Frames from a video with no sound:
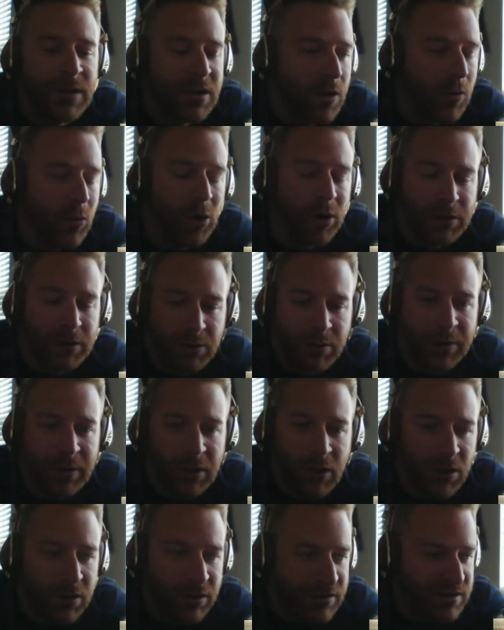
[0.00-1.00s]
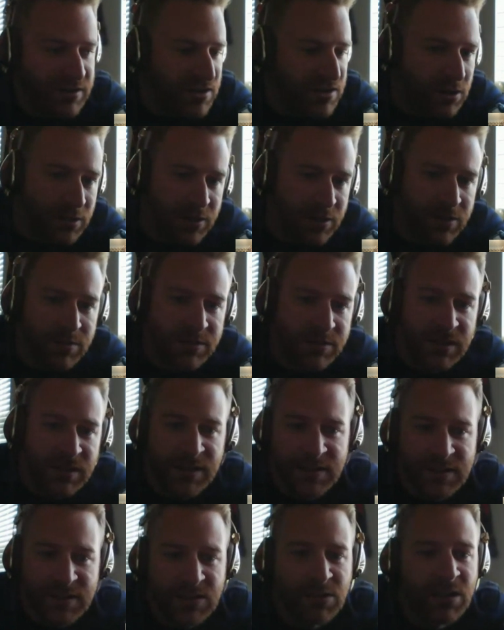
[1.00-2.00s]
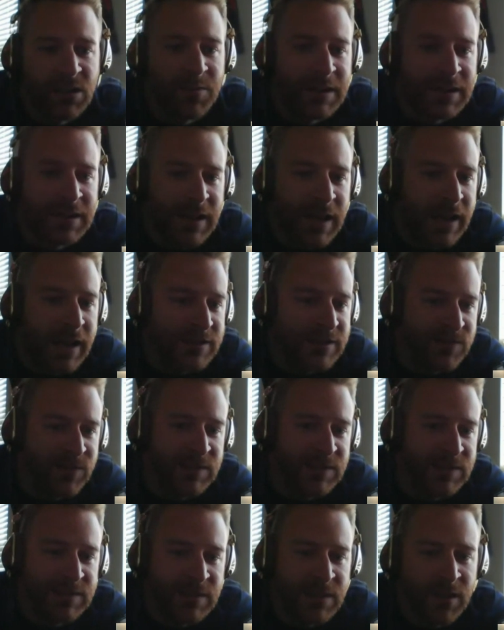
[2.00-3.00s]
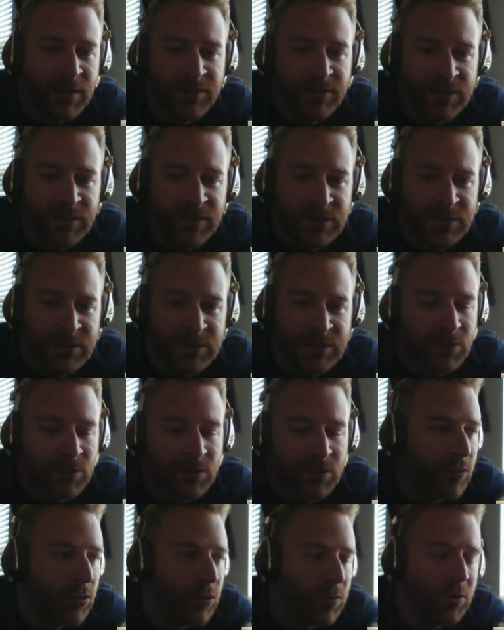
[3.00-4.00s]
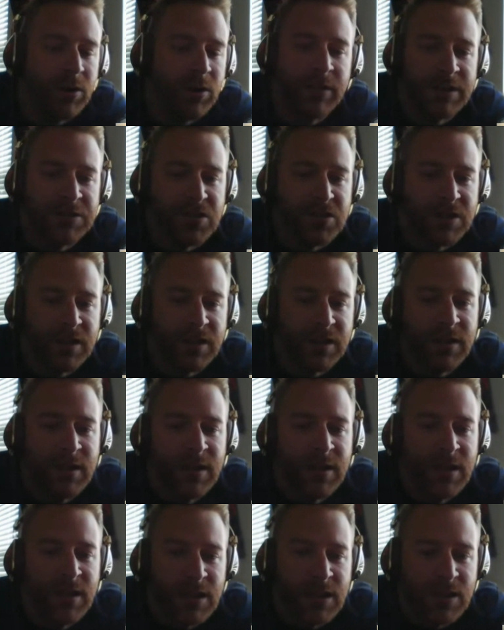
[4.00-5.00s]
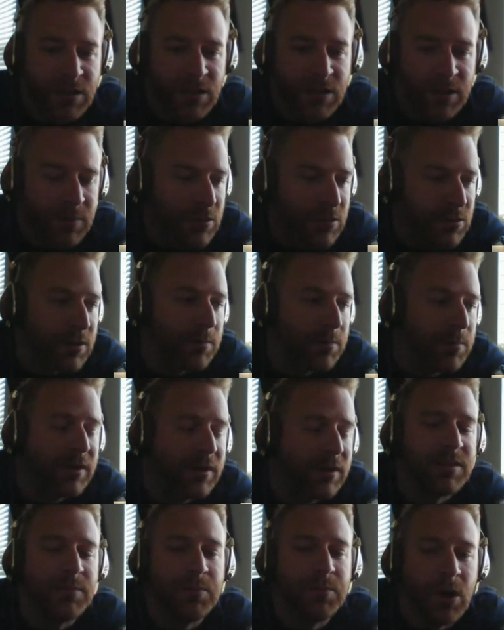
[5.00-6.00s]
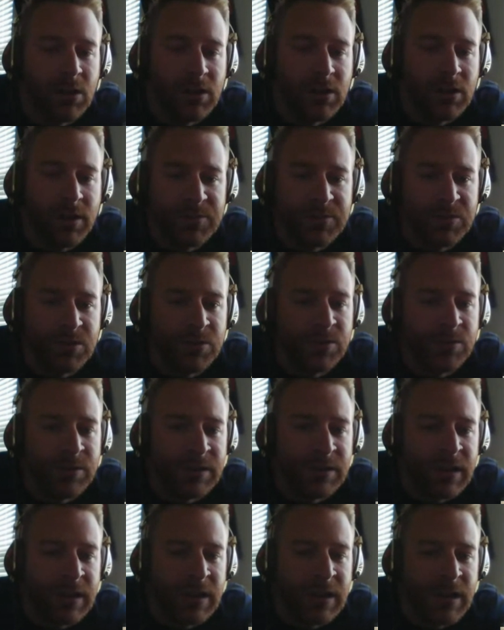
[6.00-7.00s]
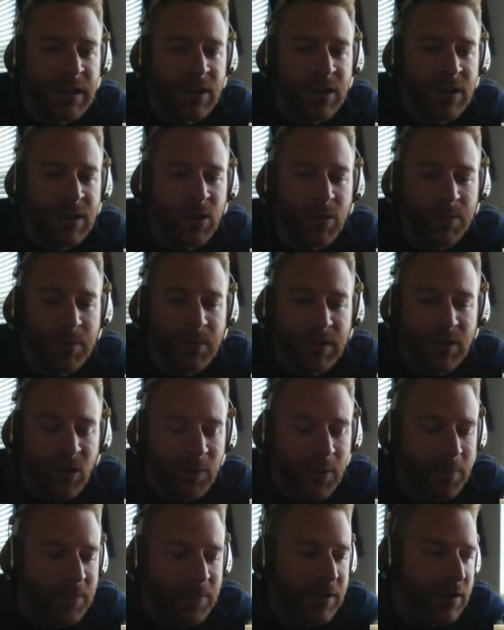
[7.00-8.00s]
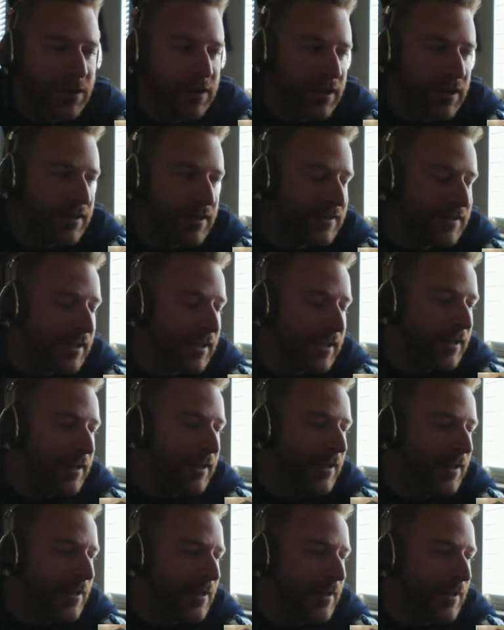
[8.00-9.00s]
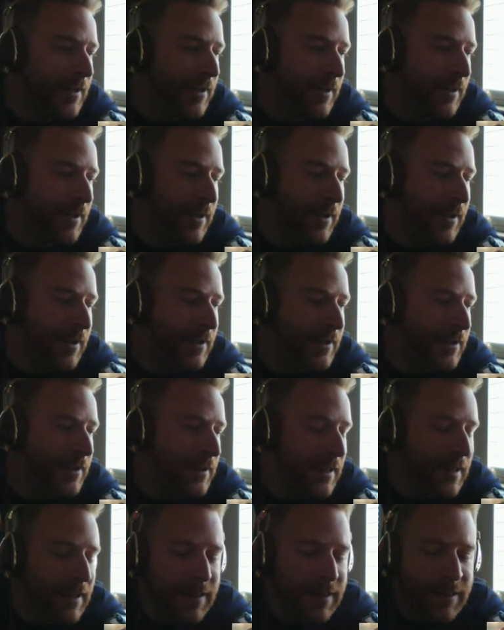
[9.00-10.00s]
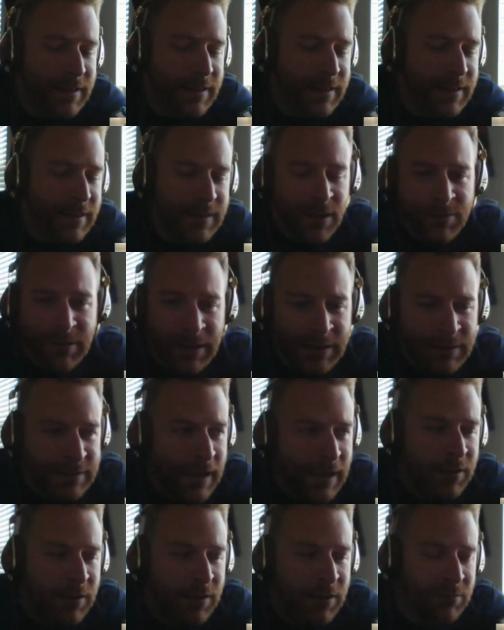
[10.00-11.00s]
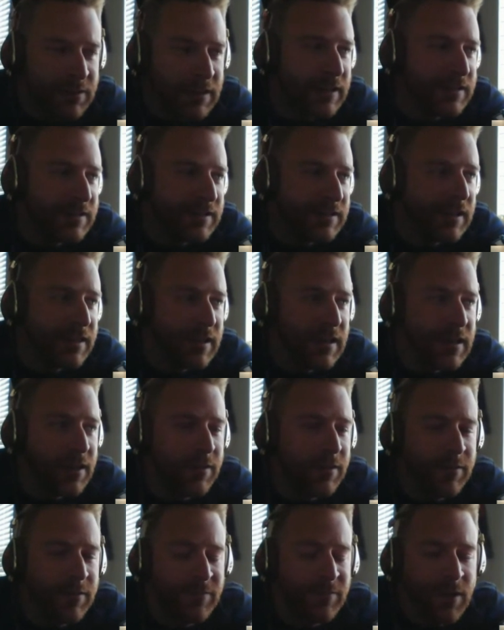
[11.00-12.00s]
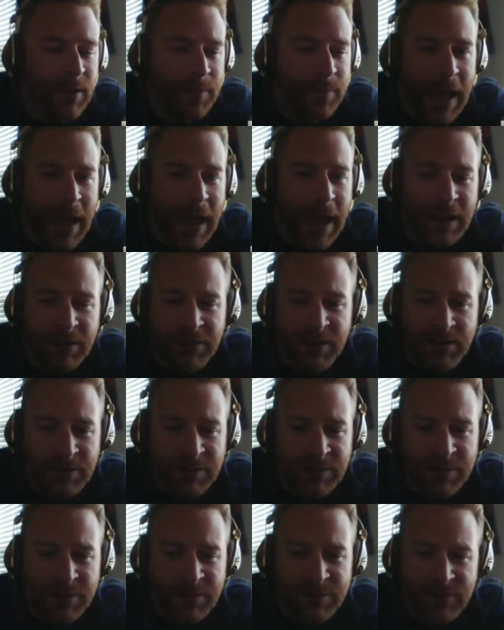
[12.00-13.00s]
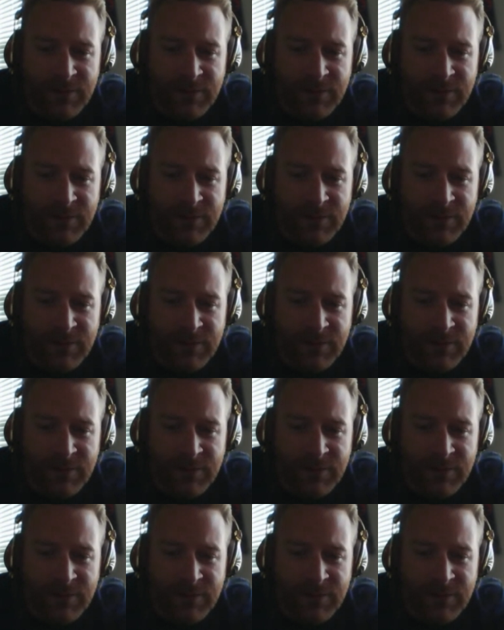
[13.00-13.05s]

work a little bit harder. He's still a nuisance, still going to be a nice physical forward that you can punt the ball up to and hope a player gets it. And I don't think it's anything of a pattern that we've